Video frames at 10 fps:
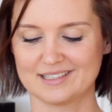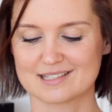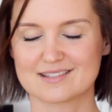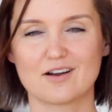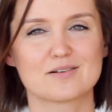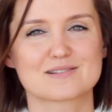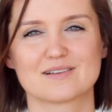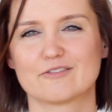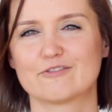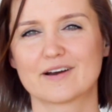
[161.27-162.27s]
It's also
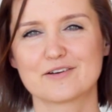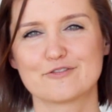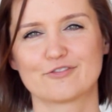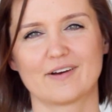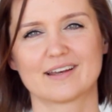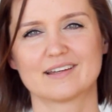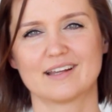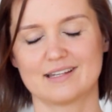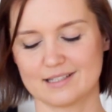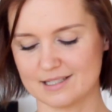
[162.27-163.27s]
a very
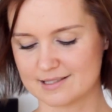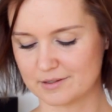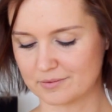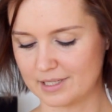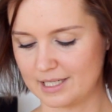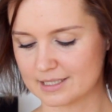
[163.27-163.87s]
fun and easy read.